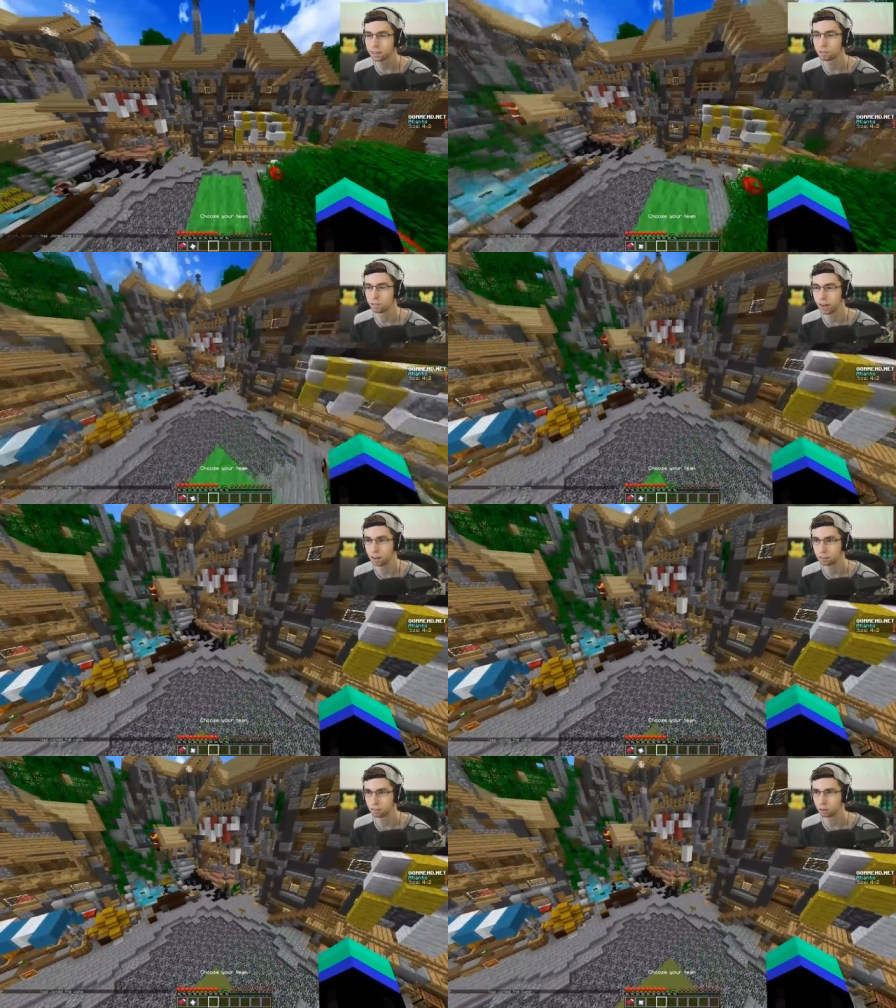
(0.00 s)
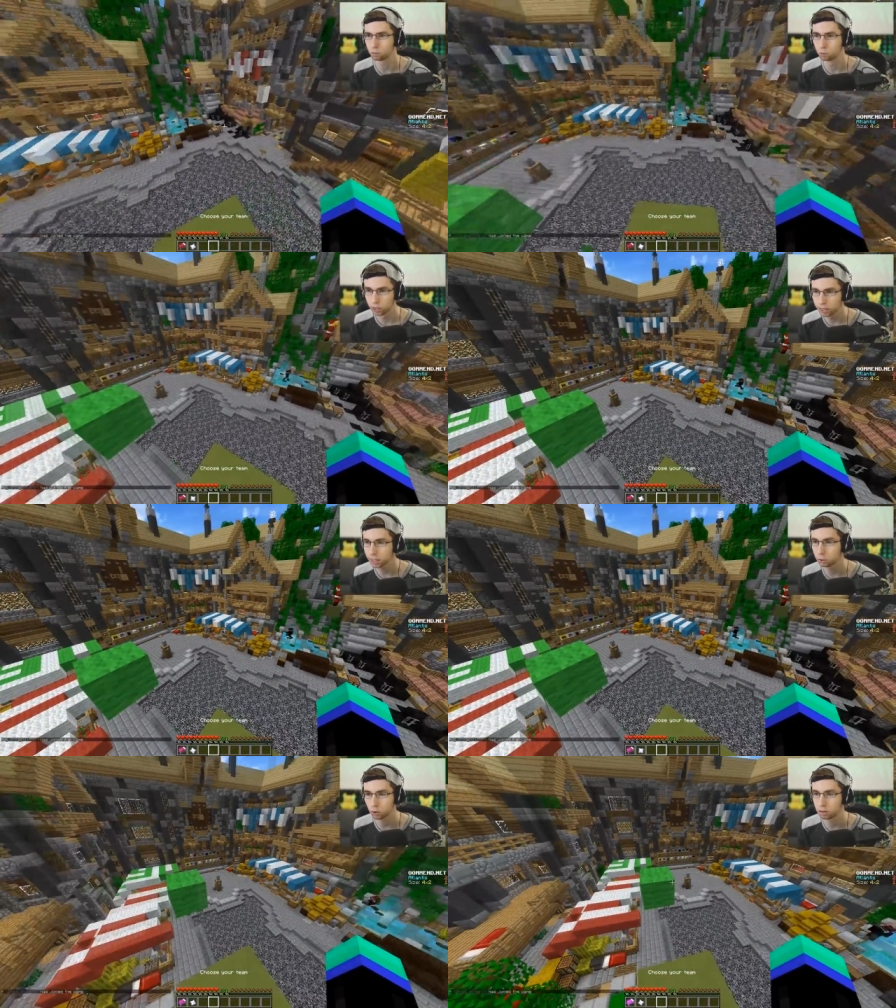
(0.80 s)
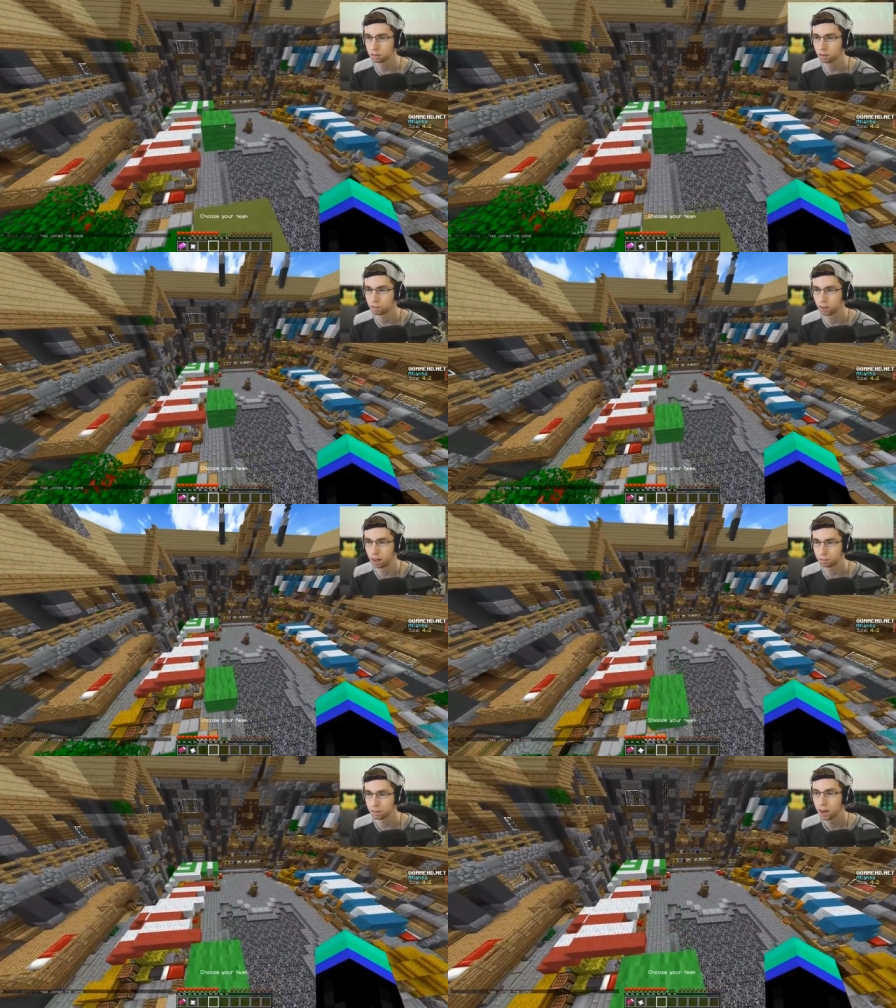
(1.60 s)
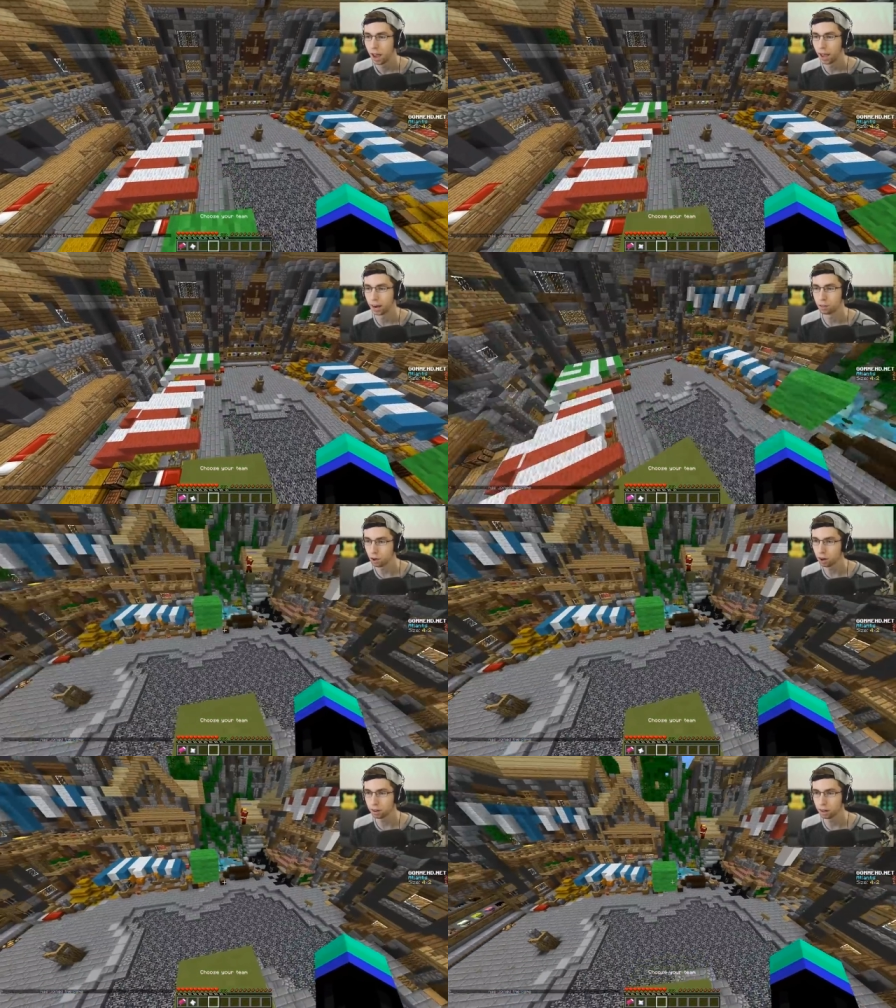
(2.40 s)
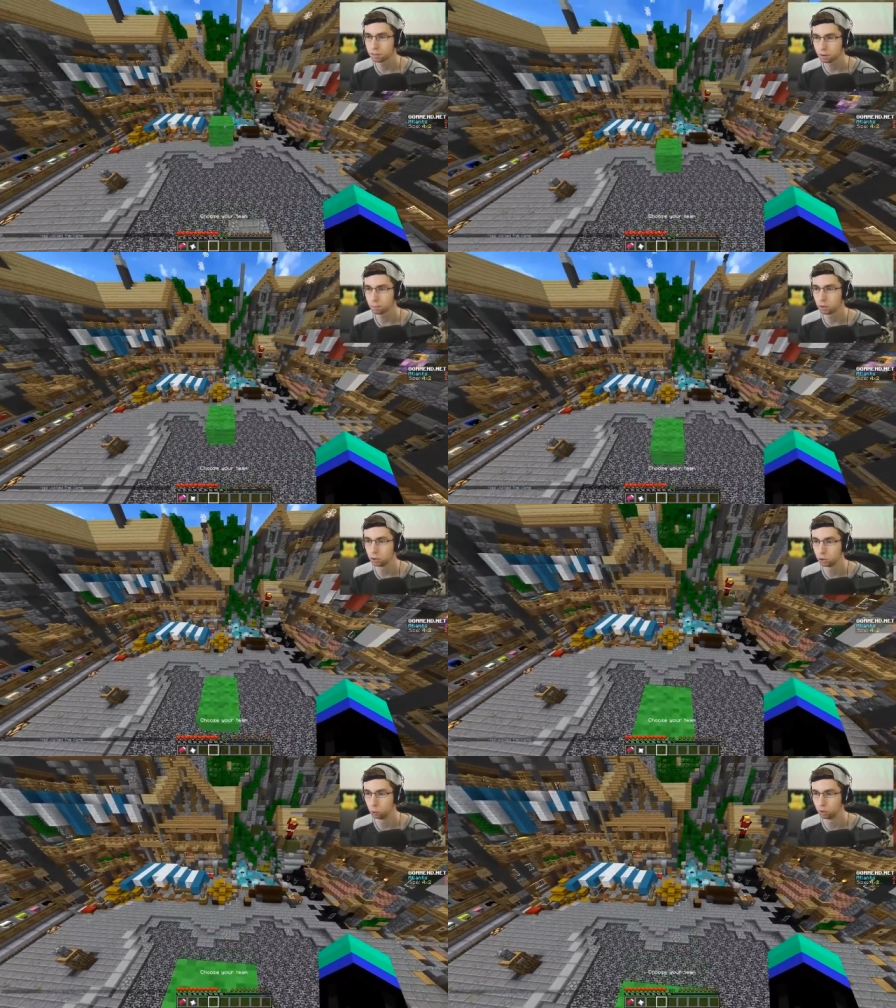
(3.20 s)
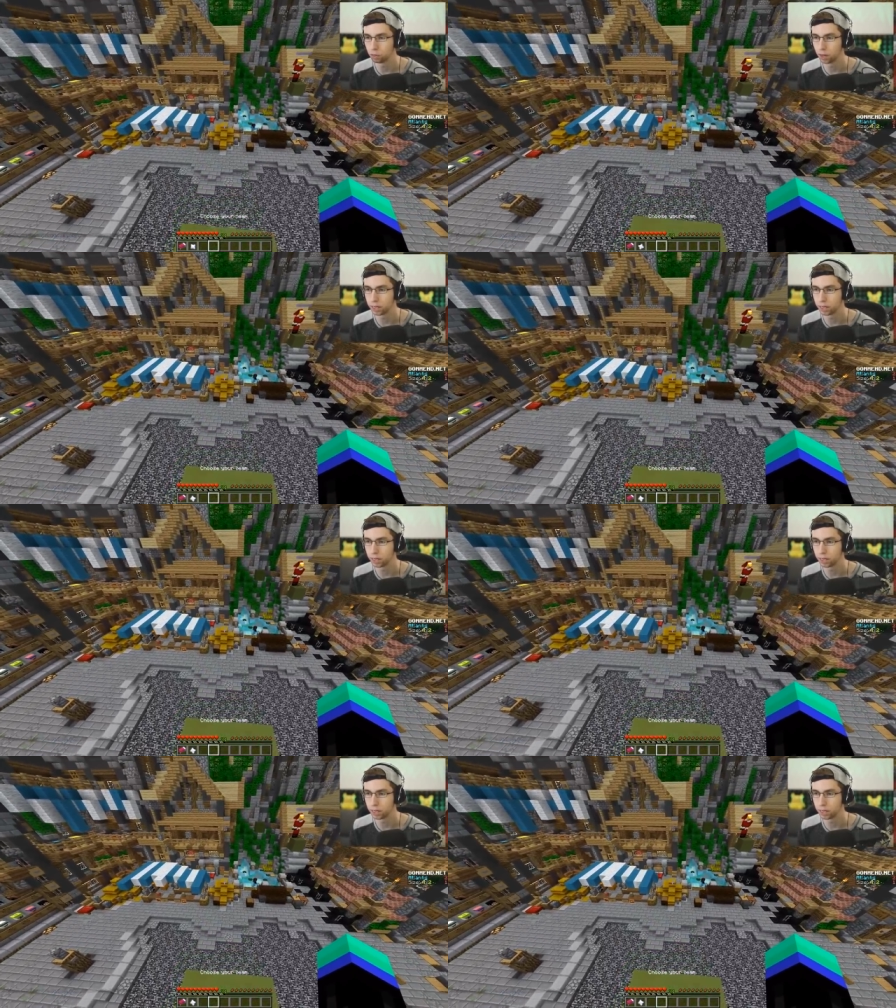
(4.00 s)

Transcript: fast, like really crazily fast. And I thought it had something to do with like